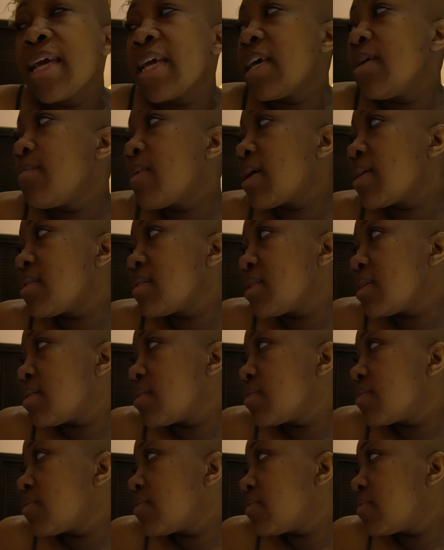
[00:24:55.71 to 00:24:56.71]
get
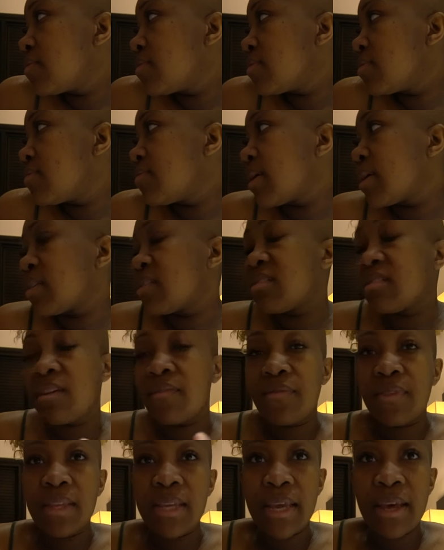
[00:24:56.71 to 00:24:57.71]
myself my
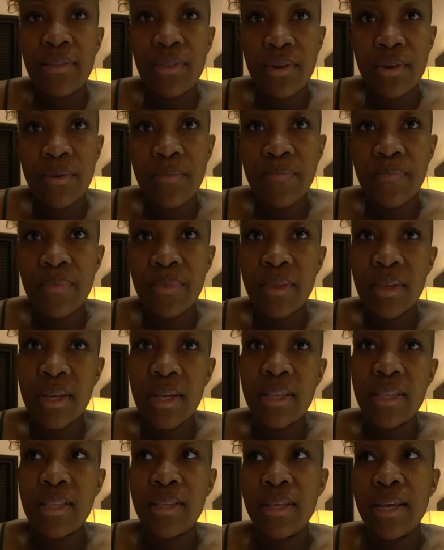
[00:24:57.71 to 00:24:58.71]
stuff together
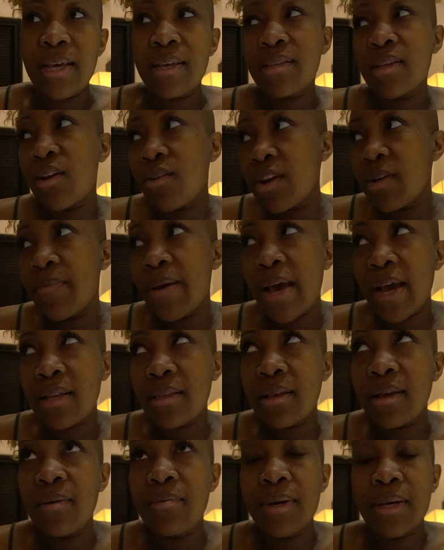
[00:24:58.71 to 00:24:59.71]
because, yes, I already
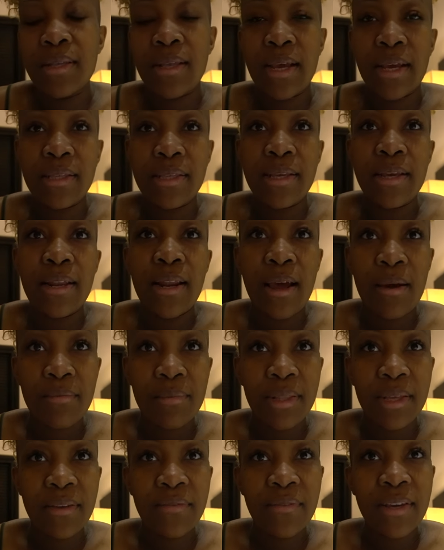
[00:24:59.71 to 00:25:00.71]
packed up because, like I said,
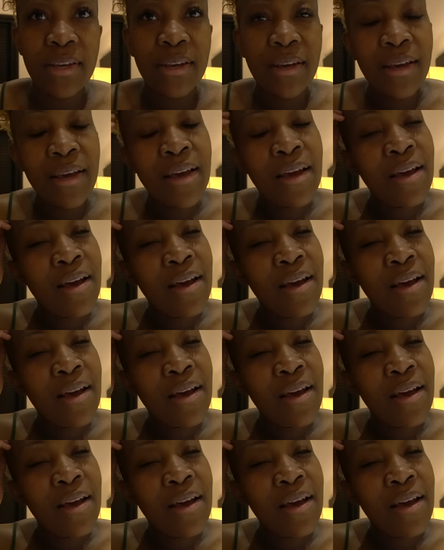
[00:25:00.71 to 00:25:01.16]
I'm leaving